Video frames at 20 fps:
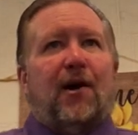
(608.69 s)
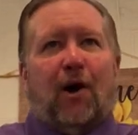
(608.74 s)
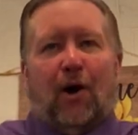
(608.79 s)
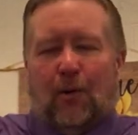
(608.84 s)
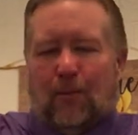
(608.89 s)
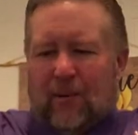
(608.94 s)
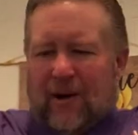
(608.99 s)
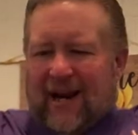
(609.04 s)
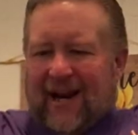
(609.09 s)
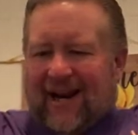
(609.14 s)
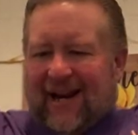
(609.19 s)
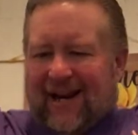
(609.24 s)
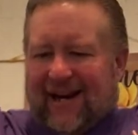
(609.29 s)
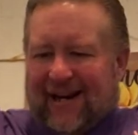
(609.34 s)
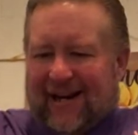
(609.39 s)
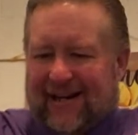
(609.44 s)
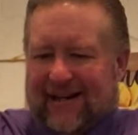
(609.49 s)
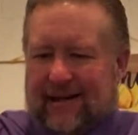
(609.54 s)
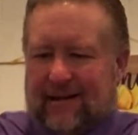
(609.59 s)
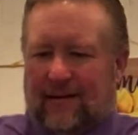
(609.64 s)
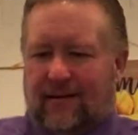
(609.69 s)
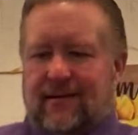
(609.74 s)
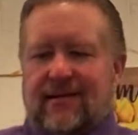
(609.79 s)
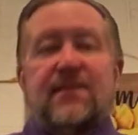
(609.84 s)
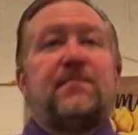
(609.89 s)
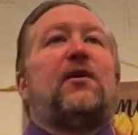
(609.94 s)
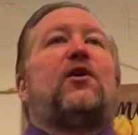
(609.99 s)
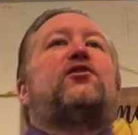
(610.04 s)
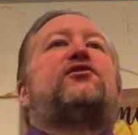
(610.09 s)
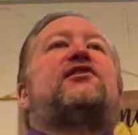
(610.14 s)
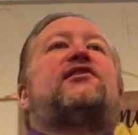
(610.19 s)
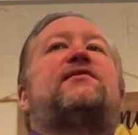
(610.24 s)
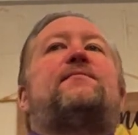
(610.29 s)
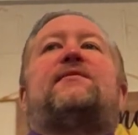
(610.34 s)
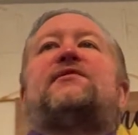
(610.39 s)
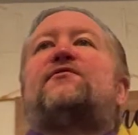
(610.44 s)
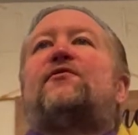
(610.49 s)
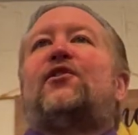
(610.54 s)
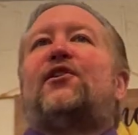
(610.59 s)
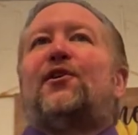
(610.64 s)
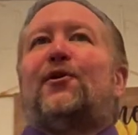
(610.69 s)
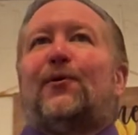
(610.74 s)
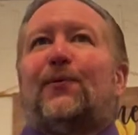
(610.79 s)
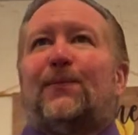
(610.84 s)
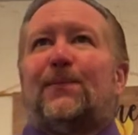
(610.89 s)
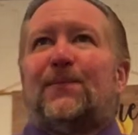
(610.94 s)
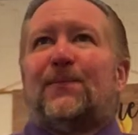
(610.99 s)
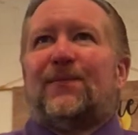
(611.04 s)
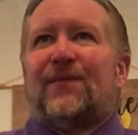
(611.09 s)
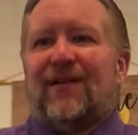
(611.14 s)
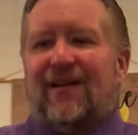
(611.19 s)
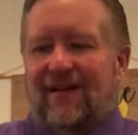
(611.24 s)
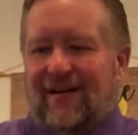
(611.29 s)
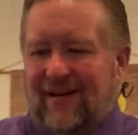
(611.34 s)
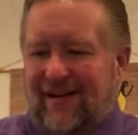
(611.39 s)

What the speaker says: Hooray! Spiritualism is for you.